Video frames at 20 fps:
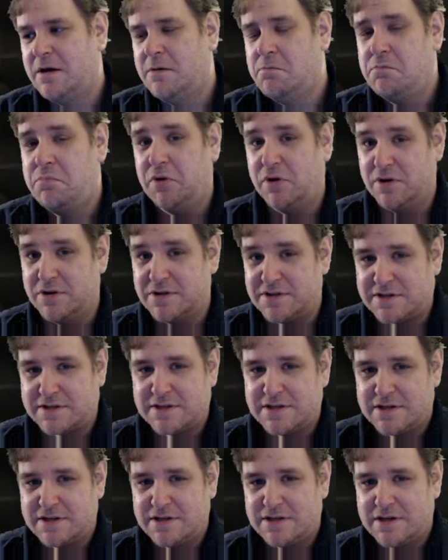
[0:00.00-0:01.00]
But
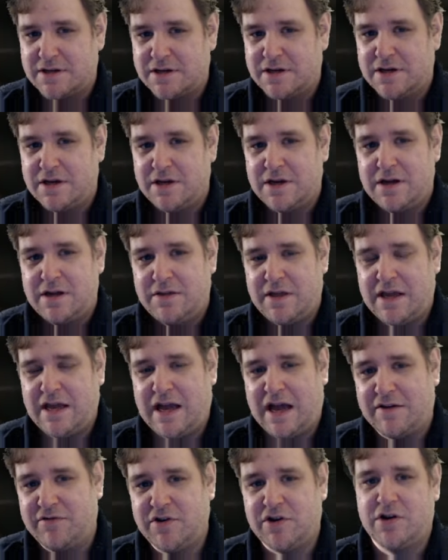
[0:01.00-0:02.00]
they
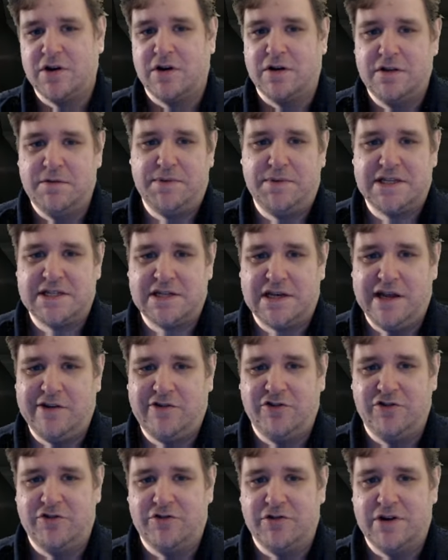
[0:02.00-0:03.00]
haven't got the BIS
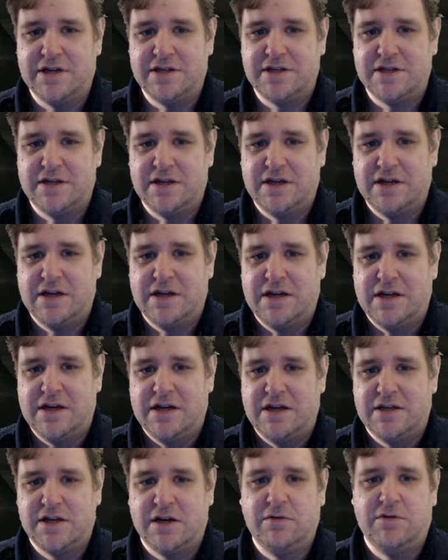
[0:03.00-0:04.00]
legendaries.
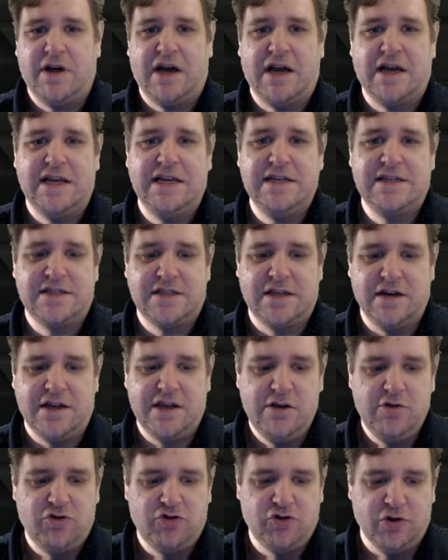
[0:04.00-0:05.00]
So that instantly,
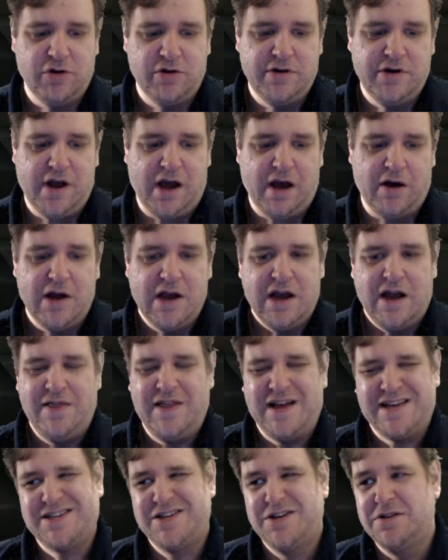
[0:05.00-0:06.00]
you sort of know. And
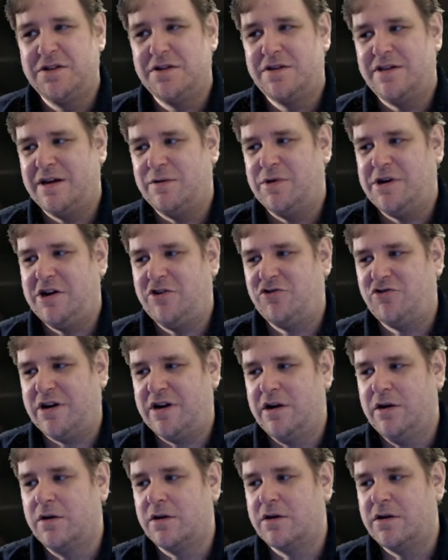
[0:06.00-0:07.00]
that's another thing when you're trying
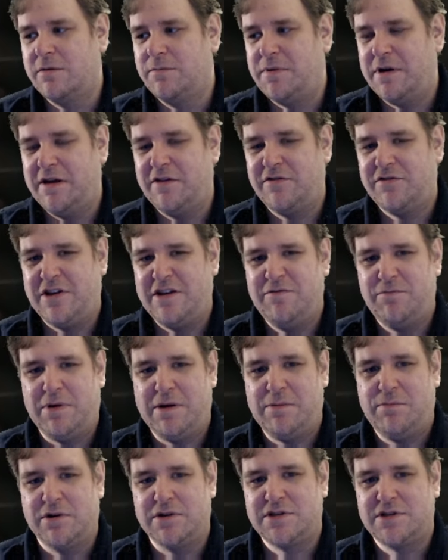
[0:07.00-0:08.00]
to look at if see if
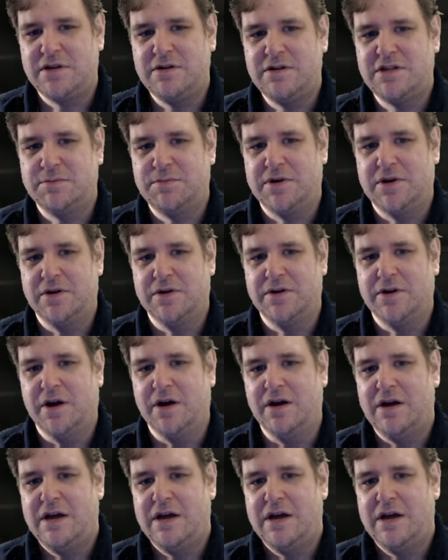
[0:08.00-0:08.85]
people are suitable or not.